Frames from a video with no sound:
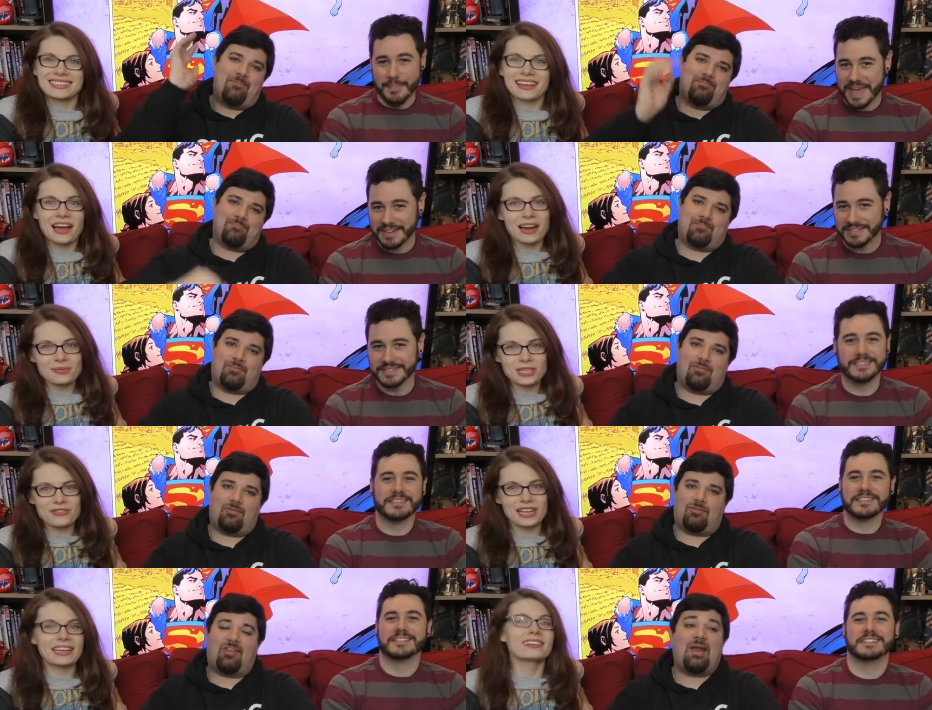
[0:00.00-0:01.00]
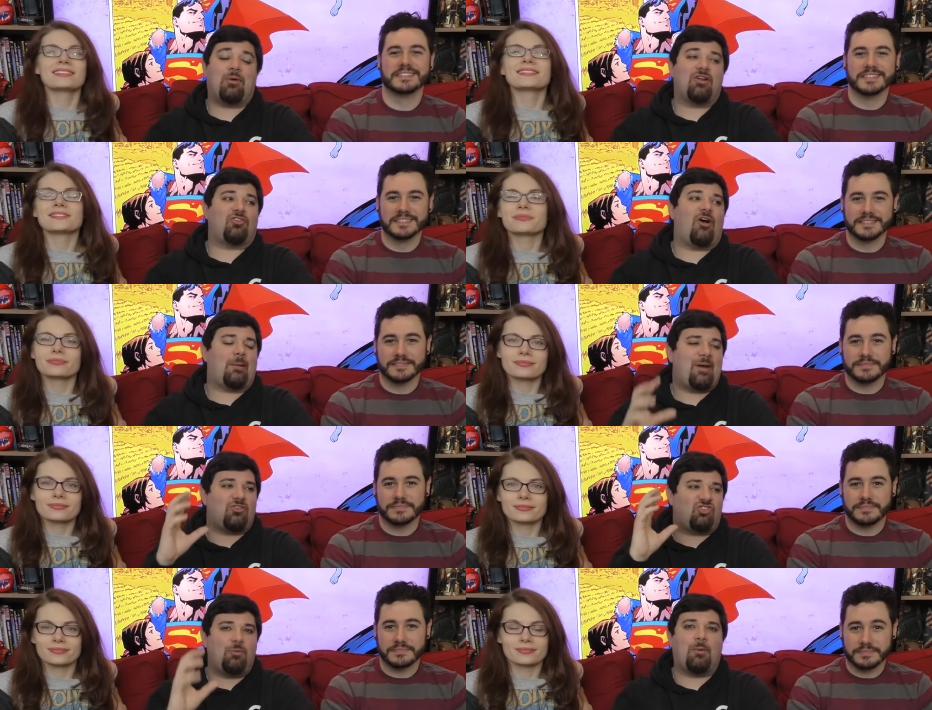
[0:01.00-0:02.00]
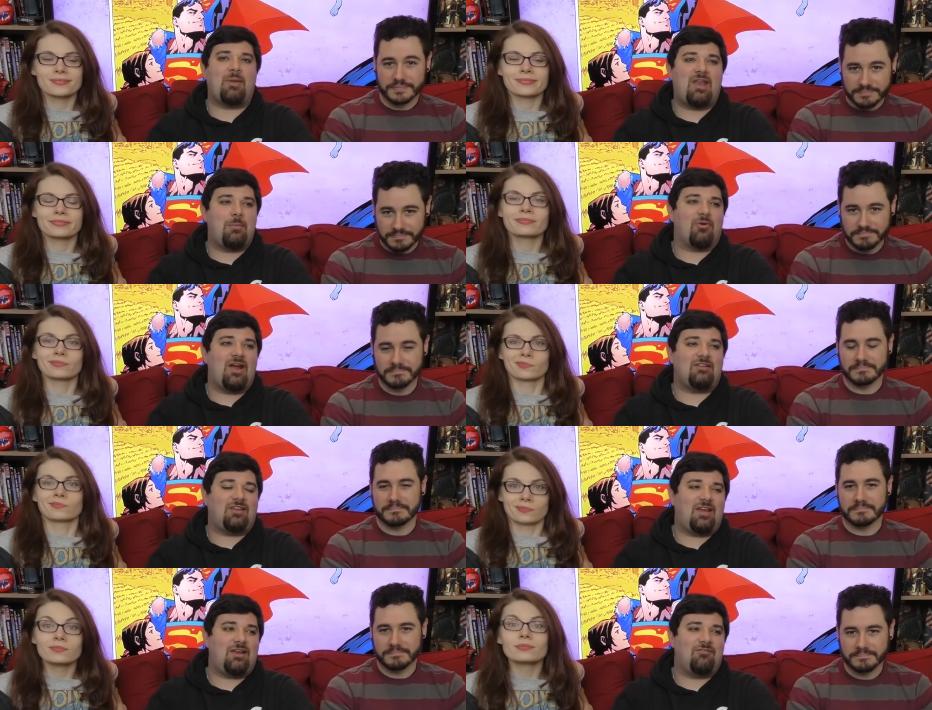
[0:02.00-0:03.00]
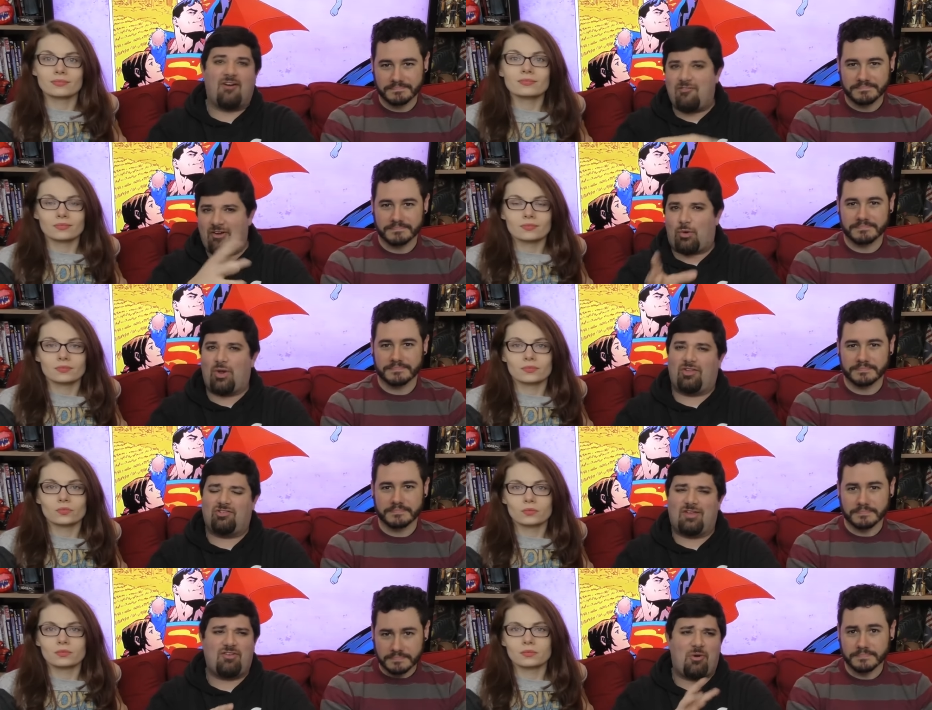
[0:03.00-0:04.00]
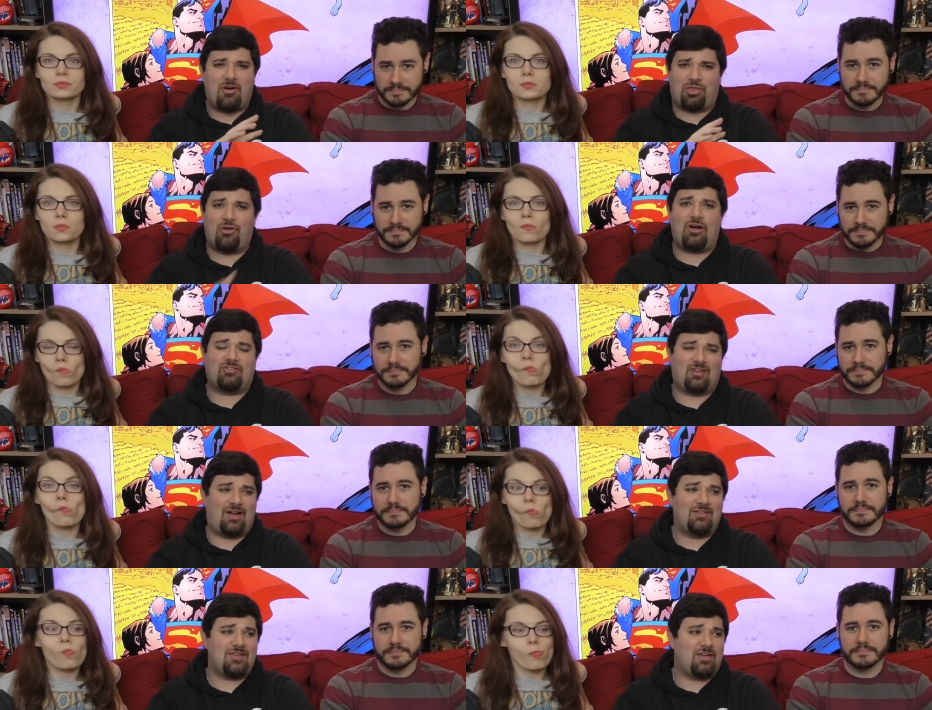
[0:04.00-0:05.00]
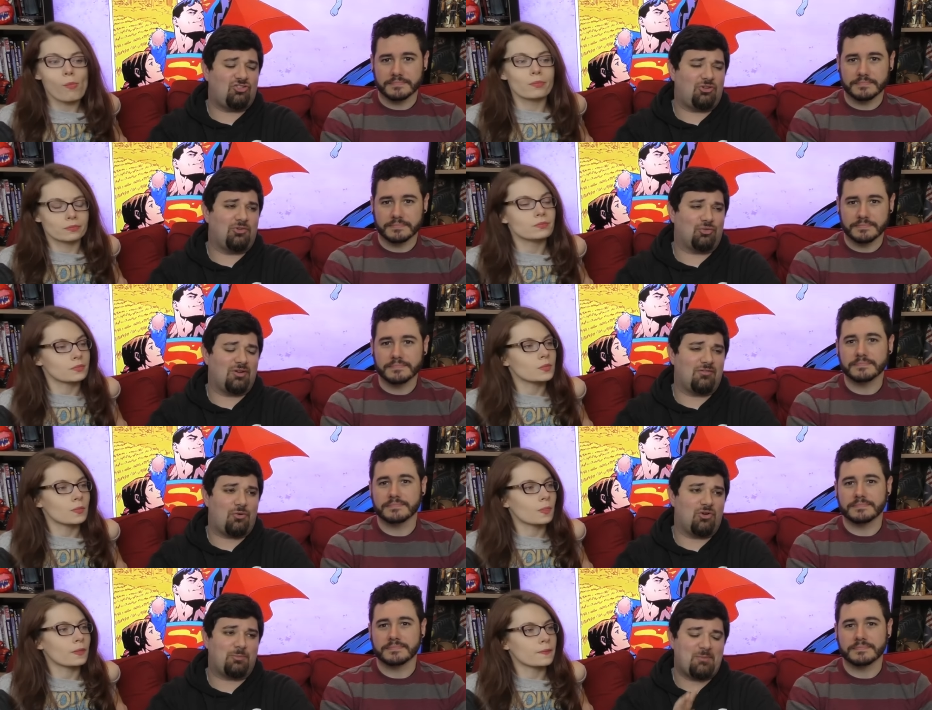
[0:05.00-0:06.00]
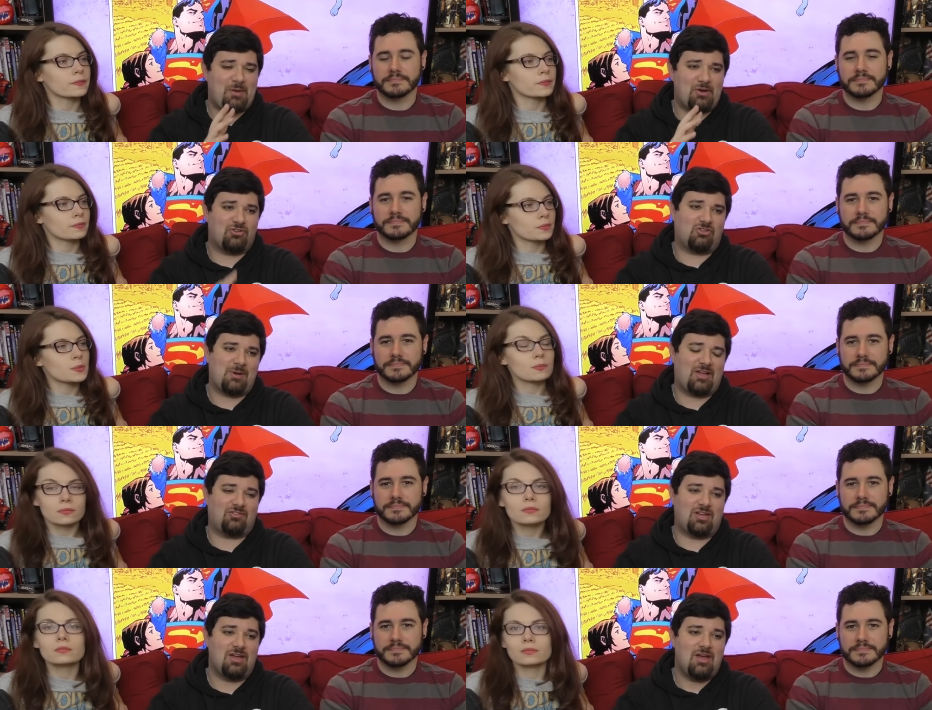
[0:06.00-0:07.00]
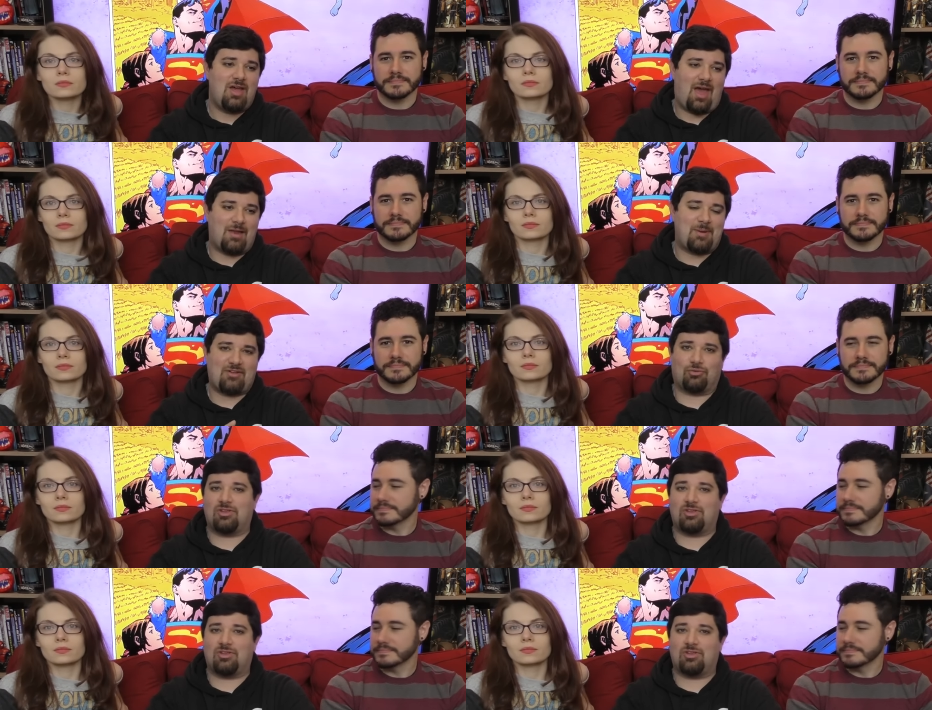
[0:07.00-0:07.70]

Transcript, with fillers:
Speaker 1: I'm Ben. And I'm Tiffany. Today we're going to talk about Superman number 18. Very, very quickly, just give you our thoughts on the issue. It's written, of course, by Peter J. Tomasi and Patrick